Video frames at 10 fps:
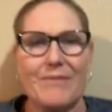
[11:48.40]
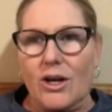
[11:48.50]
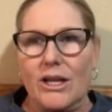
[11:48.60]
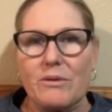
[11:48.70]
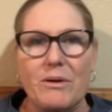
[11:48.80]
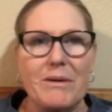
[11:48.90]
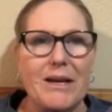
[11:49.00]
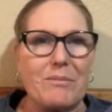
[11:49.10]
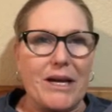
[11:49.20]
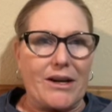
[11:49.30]
Holy Roman
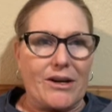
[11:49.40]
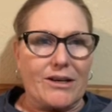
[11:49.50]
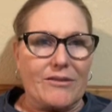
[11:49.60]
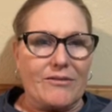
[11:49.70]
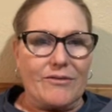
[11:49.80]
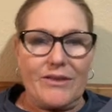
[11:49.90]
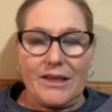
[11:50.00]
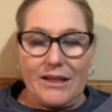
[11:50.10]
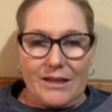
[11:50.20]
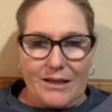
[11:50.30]
Empire
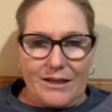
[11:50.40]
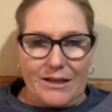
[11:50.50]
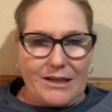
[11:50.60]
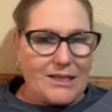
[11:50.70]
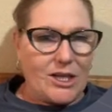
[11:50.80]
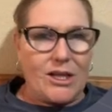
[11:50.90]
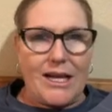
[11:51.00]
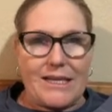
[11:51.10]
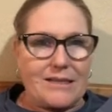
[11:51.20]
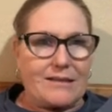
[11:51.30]

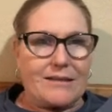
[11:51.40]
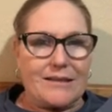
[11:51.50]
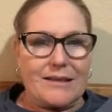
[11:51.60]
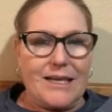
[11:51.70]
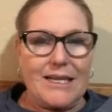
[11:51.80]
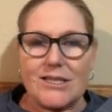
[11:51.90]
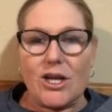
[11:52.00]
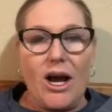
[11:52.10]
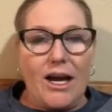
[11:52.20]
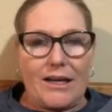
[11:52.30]
declined. It's
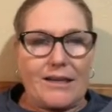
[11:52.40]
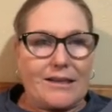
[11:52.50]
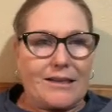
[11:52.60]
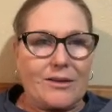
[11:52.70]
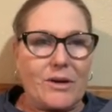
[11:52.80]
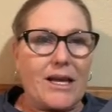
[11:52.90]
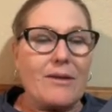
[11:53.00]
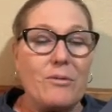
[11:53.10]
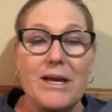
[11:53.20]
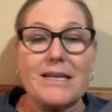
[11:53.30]
gone. Okay,
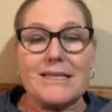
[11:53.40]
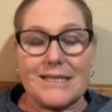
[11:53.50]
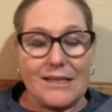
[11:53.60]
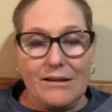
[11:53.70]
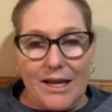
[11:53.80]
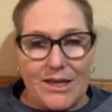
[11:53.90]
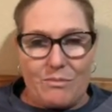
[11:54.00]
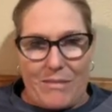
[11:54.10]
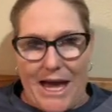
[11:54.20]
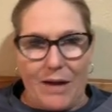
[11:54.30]
it's still on the
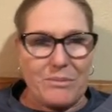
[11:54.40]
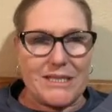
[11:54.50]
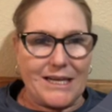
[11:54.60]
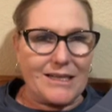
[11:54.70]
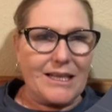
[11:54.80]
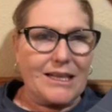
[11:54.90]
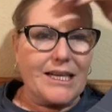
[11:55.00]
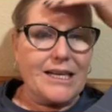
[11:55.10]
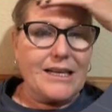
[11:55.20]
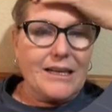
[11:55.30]
map
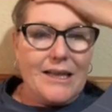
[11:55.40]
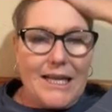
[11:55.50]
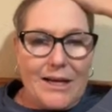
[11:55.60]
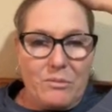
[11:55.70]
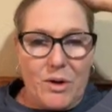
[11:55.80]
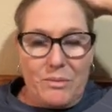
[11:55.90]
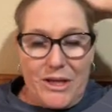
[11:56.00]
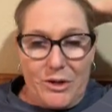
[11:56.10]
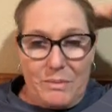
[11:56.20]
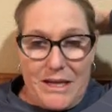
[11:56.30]
technically.
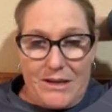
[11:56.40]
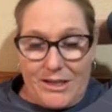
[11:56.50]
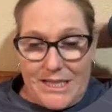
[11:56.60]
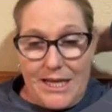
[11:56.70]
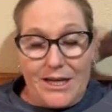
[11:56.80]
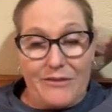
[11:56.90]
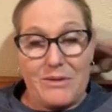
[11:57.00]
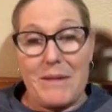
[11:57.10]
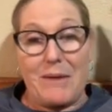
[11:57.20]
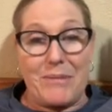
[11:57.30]
It'll be taken off the
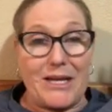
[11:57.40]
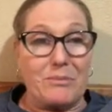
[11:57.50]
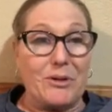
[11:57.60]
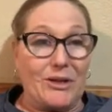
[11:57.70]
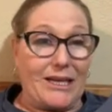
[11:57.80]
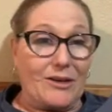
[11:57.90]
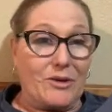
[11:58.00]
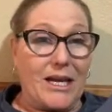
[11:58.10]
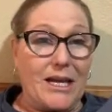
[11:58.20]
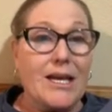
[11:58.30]
map by Napoleon,
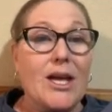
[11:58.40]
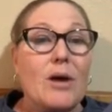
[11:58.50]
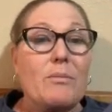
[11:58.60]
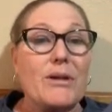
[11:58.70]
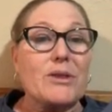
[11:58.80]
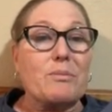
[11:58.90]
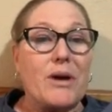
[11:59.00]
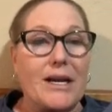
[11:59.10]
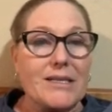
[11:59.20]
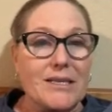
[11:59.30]
okay? But the
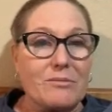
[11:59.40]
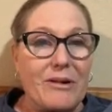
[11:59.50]
Protestant